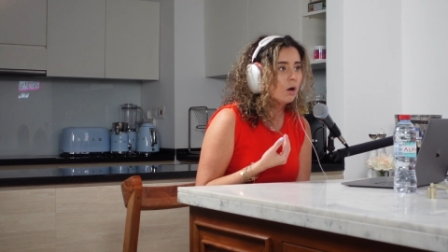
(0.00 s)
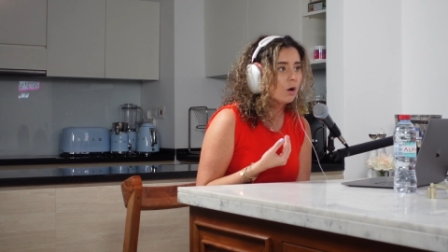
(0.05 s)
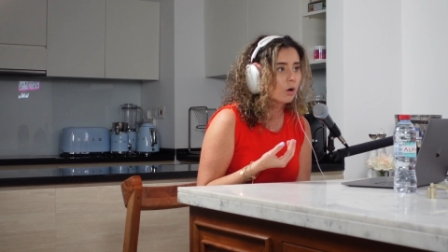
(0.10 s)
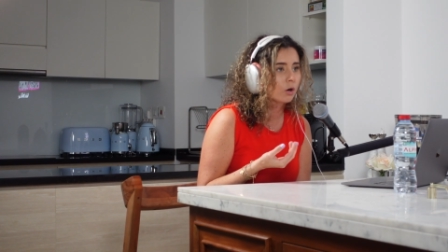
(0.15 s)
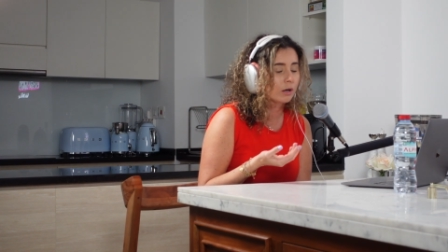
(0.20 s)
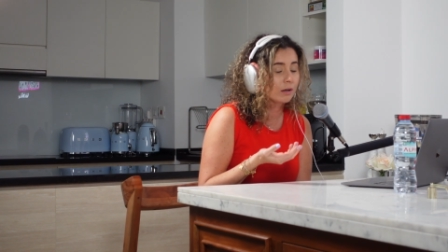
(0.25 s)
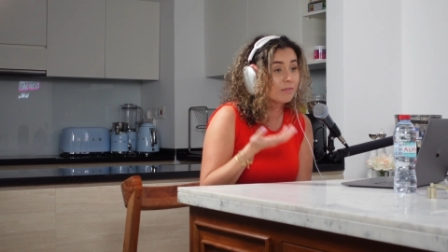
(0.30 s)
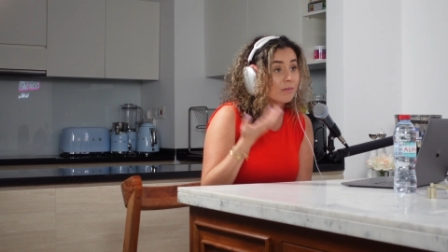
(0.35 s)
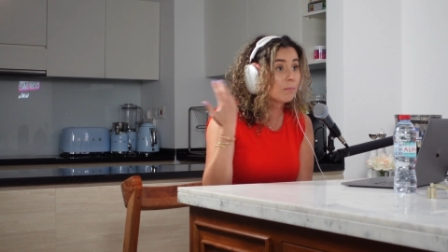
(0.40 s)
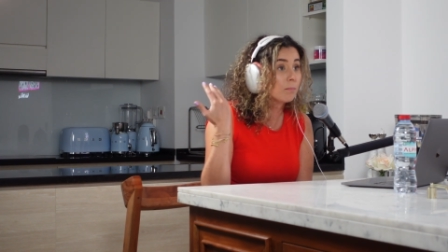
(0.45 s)

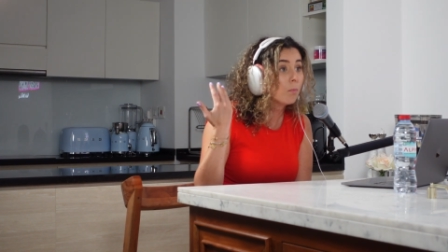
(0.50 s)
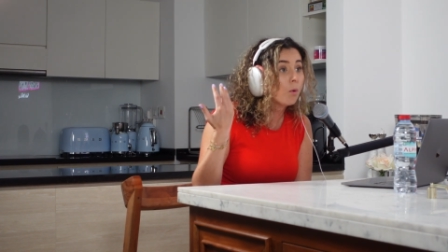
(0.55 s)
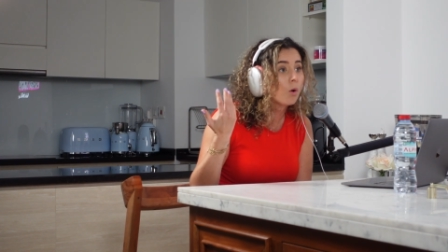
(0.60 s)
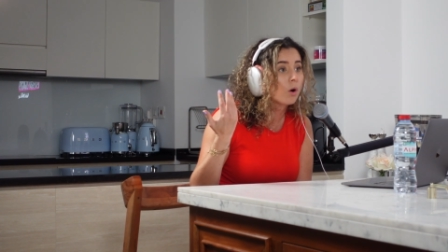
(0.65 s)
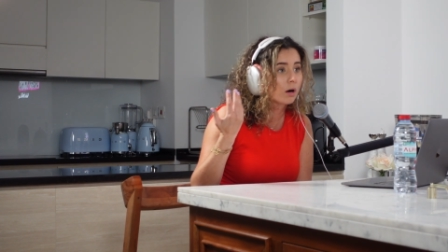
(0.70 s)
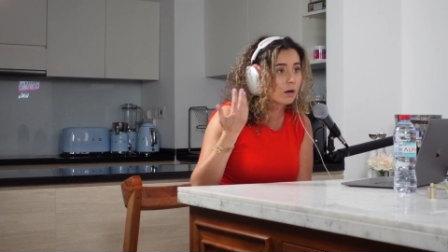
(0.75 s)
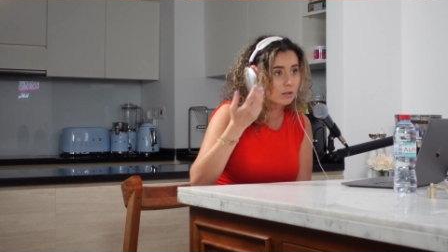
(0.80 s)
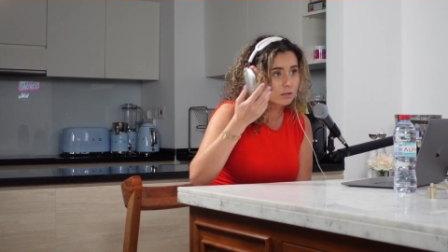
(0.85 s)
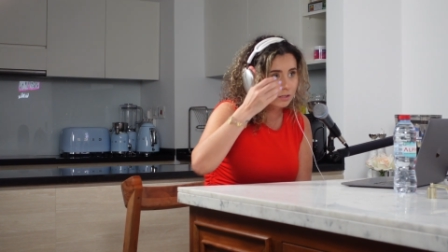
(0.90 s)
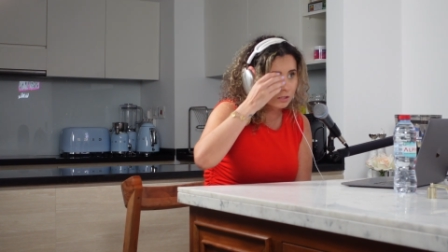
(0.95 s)
or even
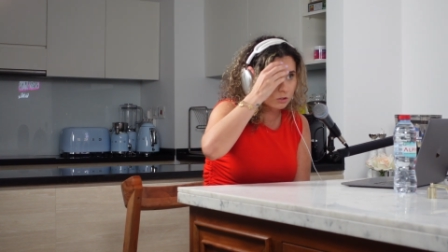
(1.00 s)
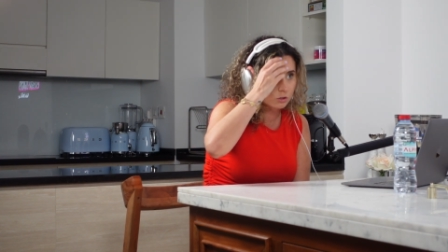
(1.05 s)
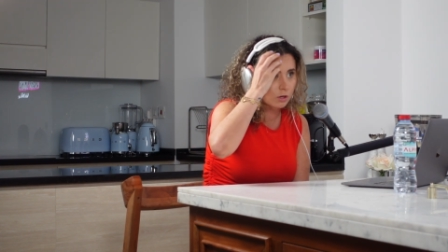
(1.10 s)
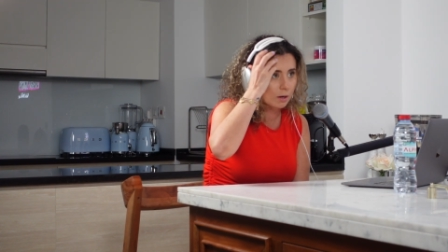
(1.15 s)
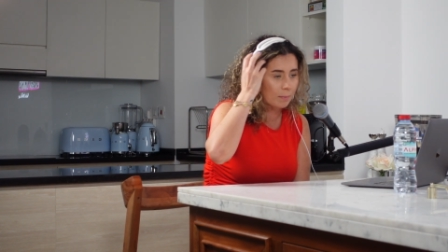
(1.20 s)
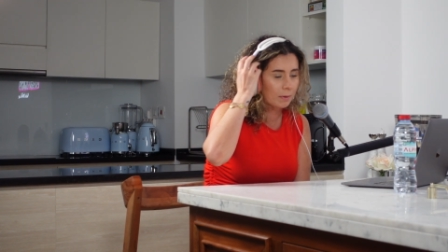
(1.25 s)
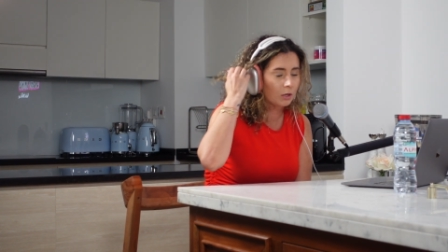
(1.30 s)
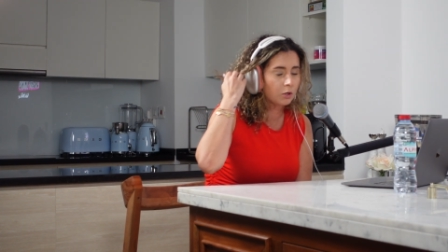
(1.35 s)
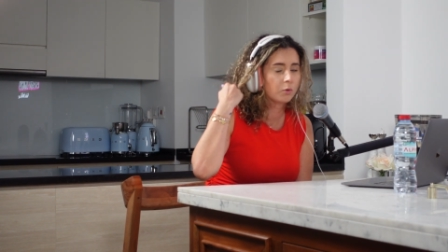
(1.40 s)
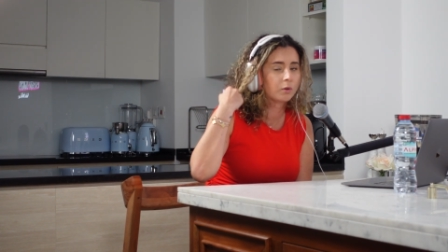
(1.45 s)
more since,
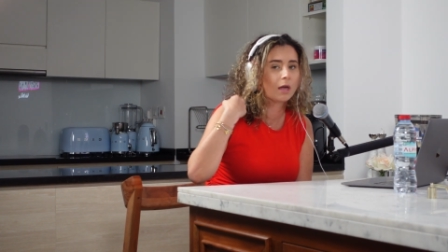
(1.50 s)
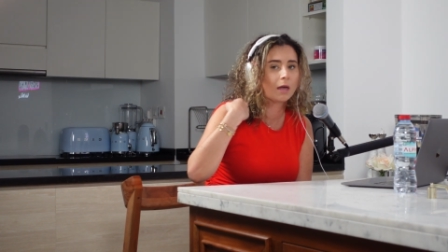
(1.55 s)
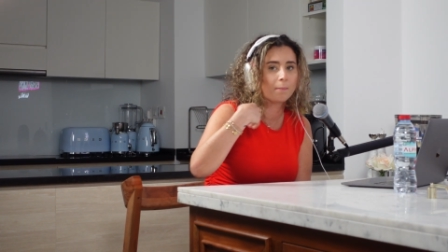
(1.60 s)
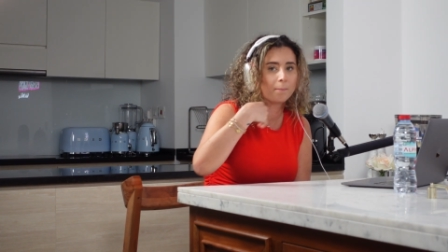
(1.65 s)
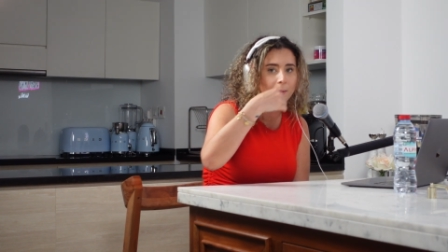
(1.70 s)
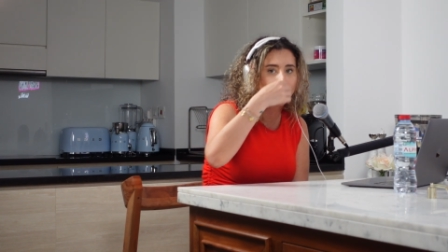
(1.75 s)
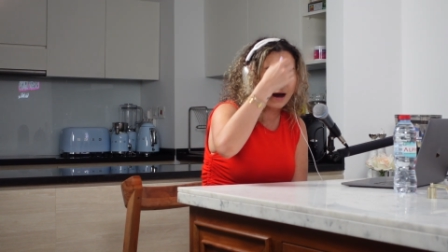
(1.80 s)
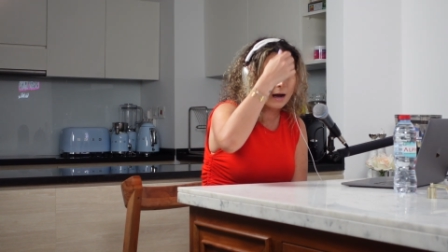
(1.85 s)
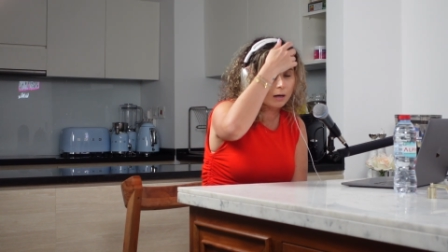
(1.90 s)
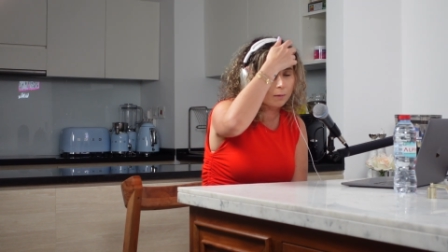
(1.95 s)
I mean, you
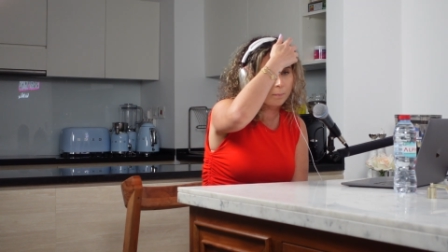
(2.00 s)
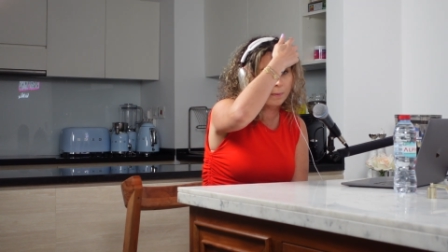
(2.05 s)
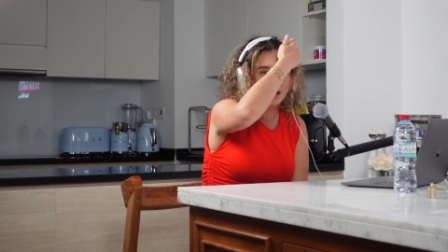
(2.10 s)
came back.